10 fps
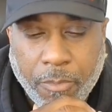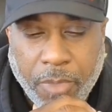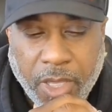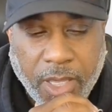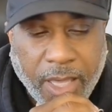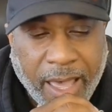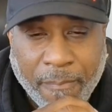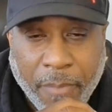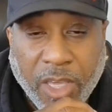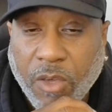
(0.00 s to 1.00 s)
be
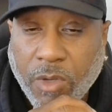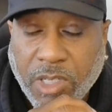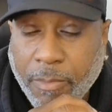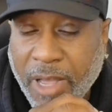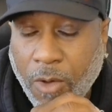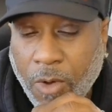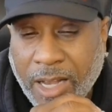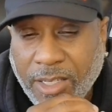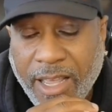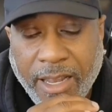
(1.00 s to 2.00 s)
ambiguous about
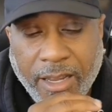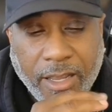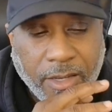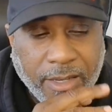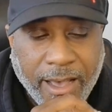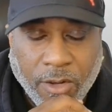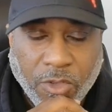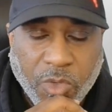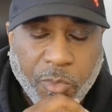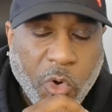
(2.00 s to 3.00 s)
where I stand is. I
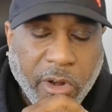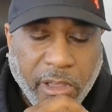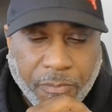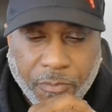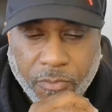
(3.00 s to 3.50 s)
don't support it,